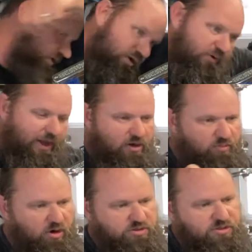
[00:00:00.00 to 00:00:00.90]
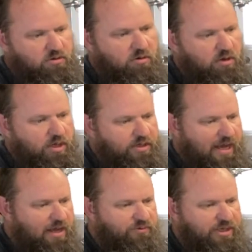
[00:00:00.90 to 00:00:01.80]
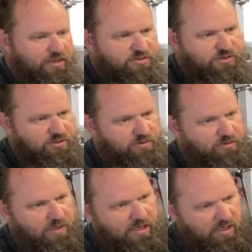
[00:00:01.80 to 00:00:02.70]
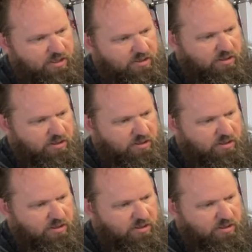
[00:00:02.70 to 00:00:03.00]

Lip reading: the new handlebars are on. I'll need to